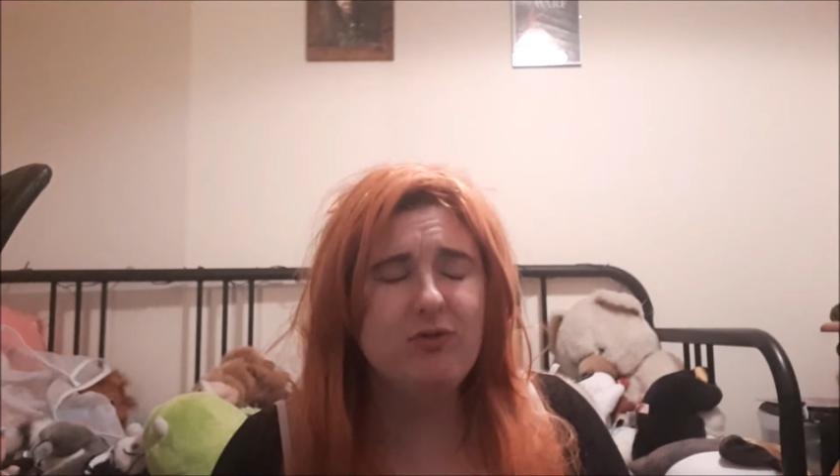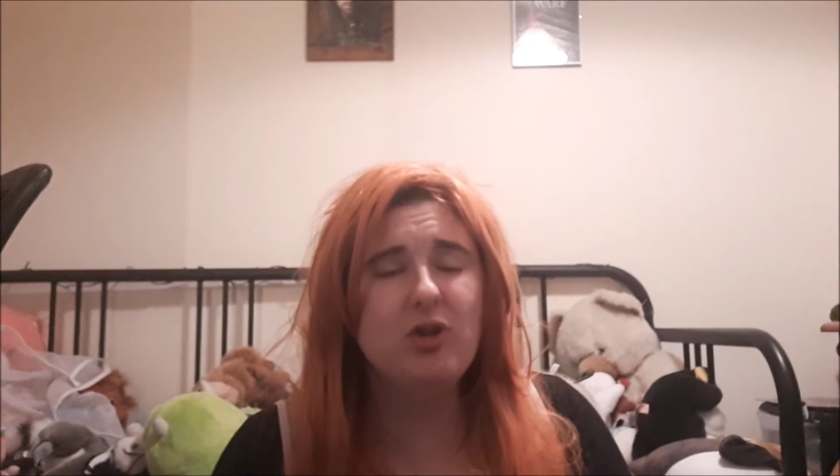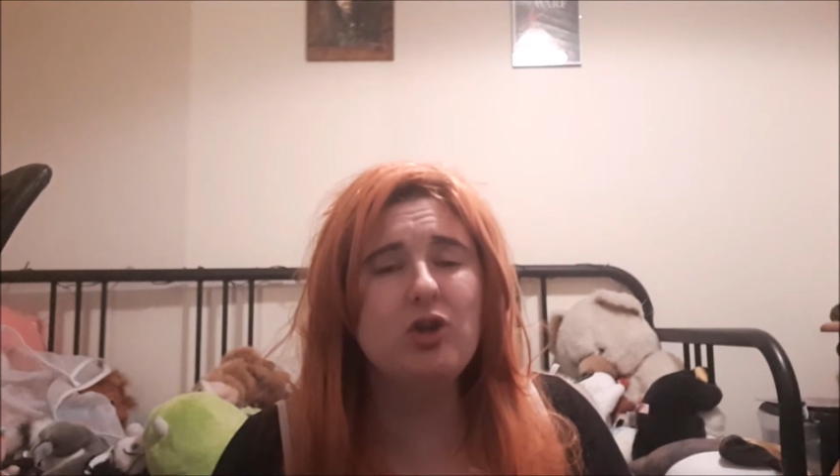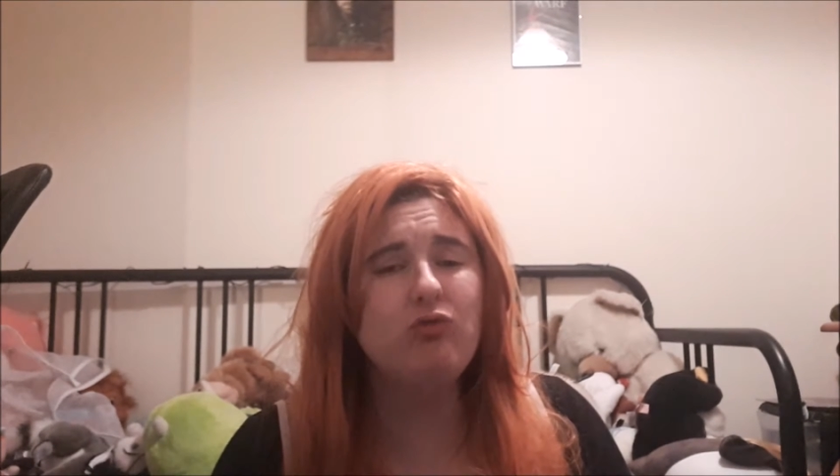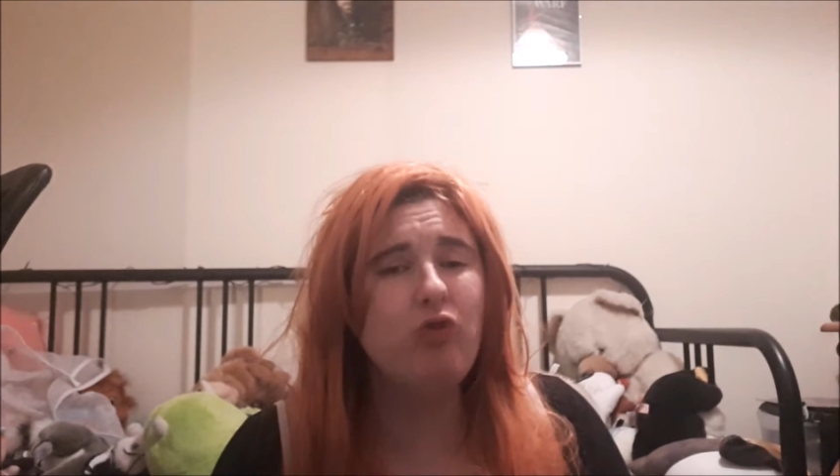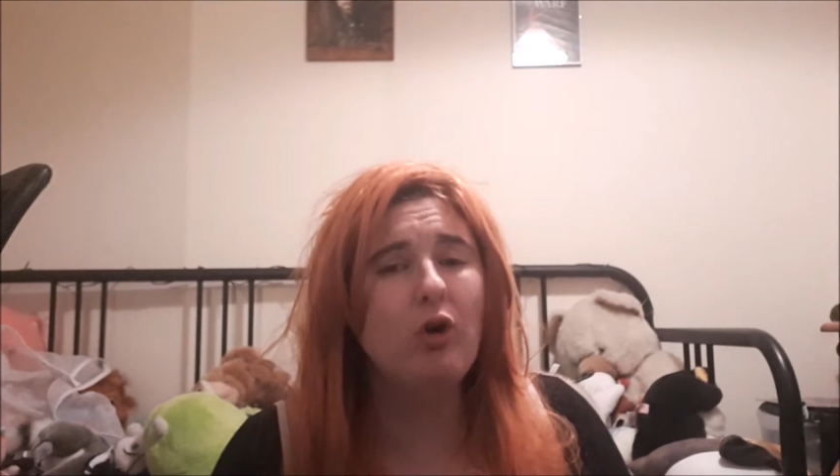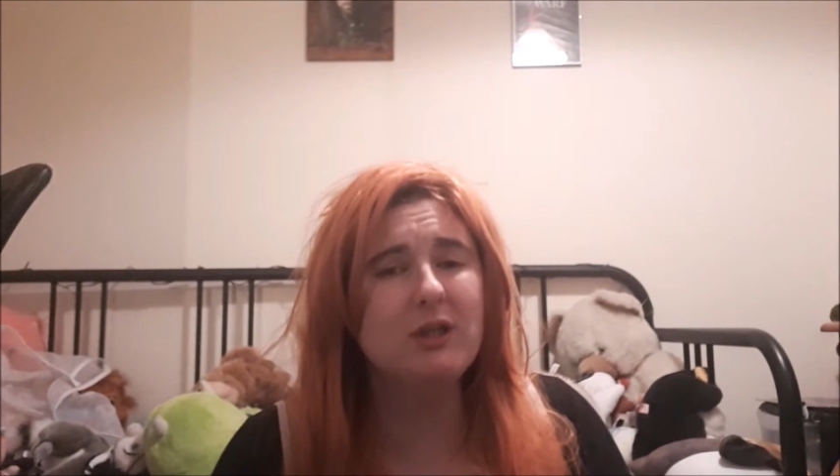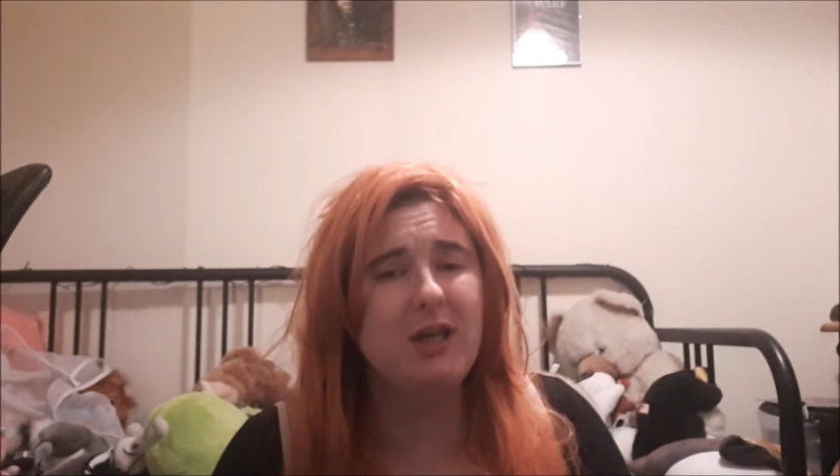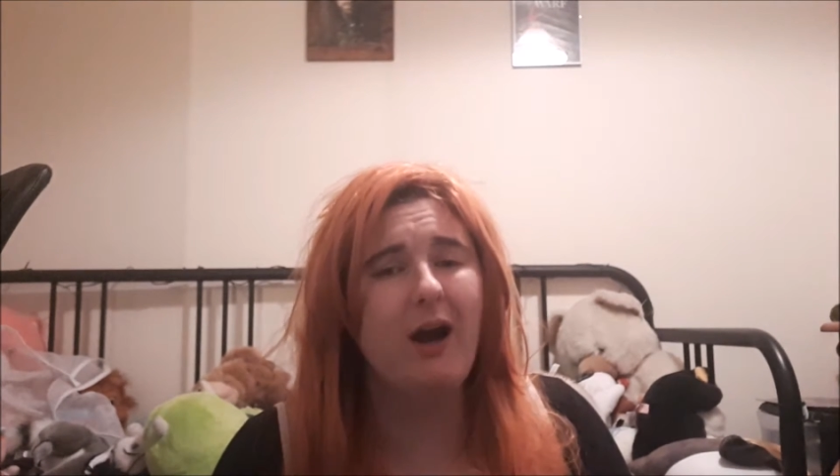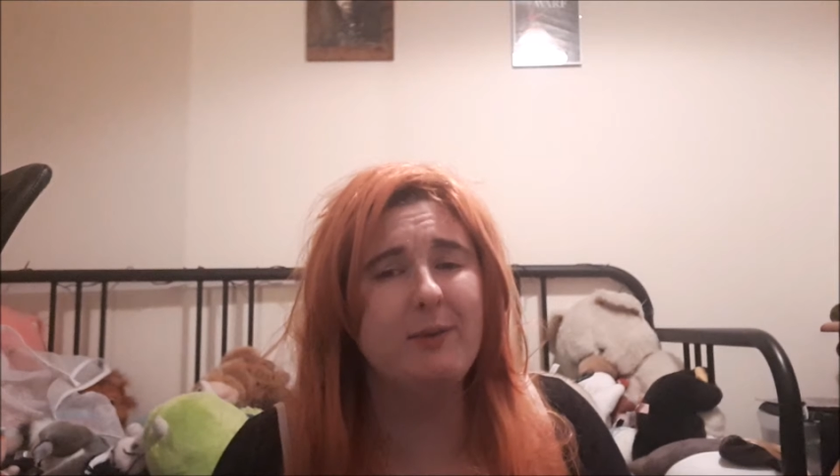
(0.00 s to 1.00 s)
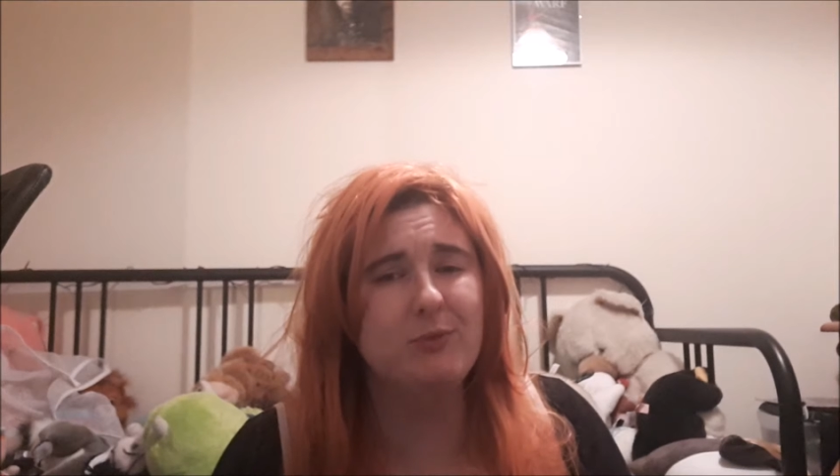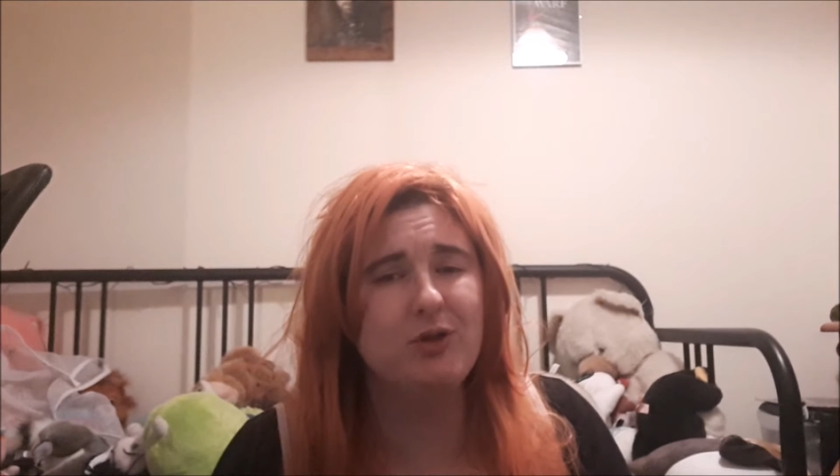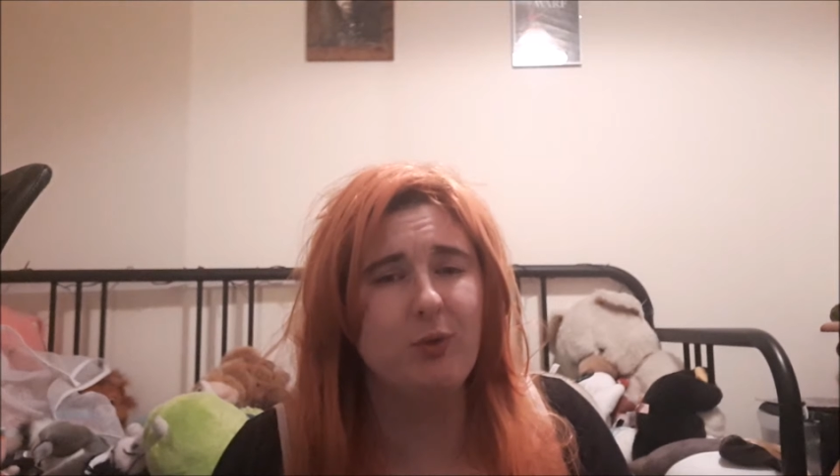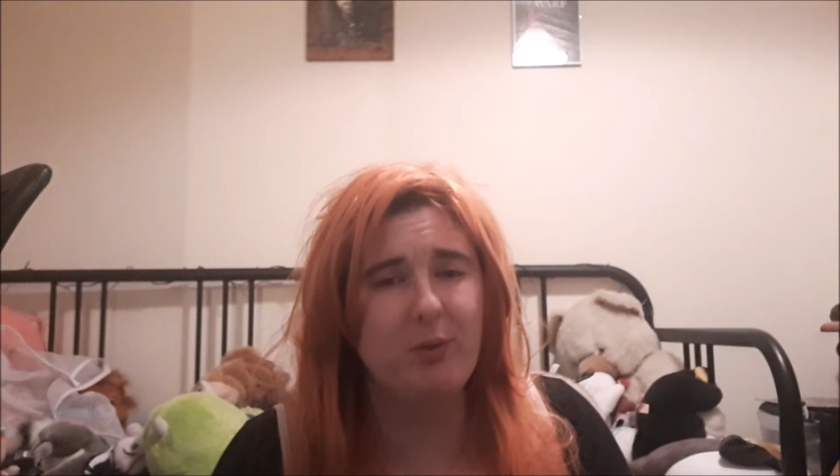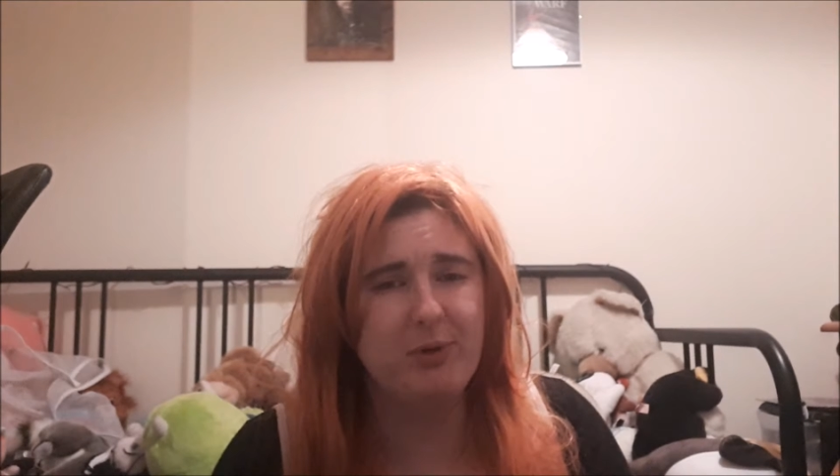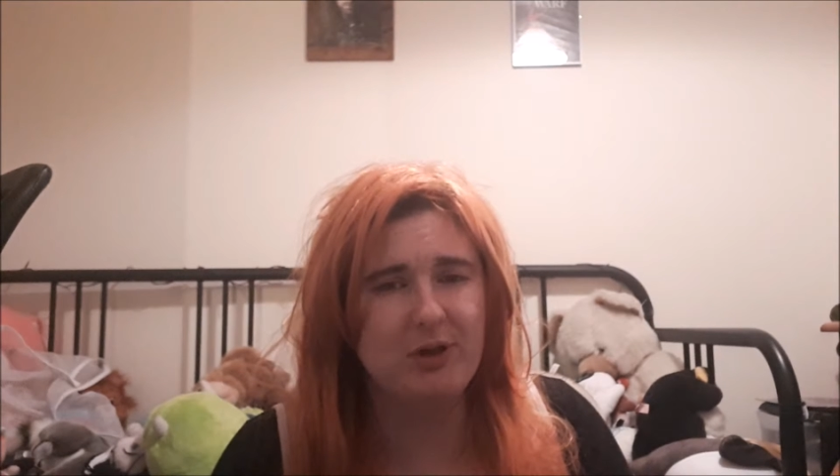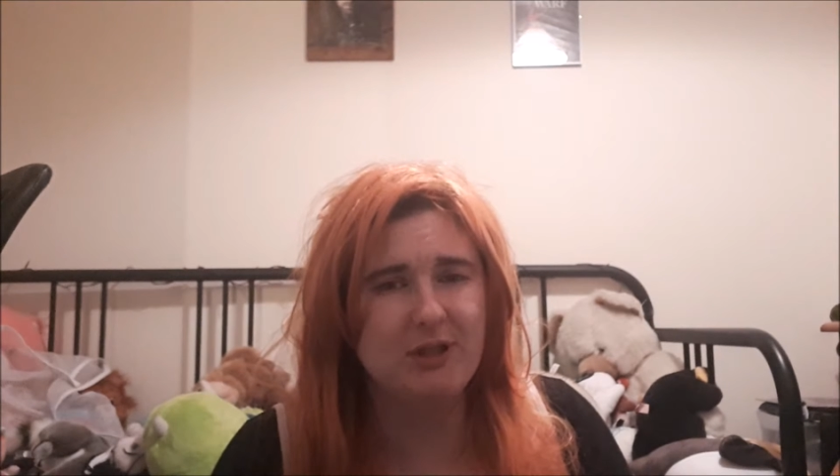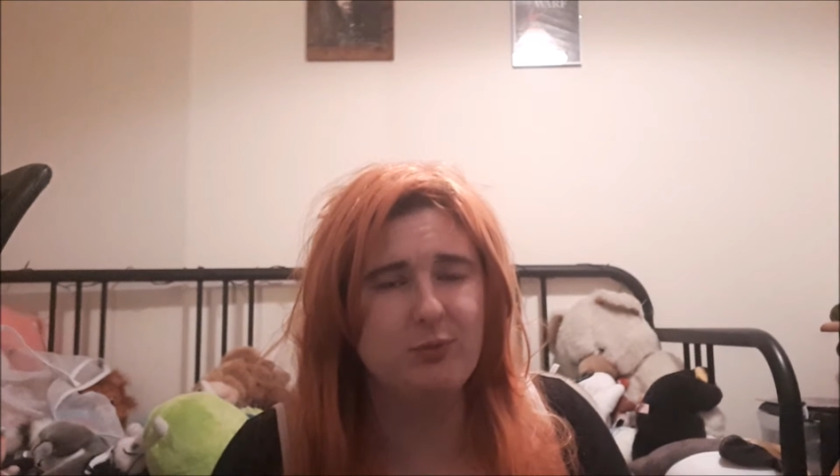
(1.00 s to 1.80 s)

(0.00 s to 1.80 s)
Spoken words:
the wrong time to do it because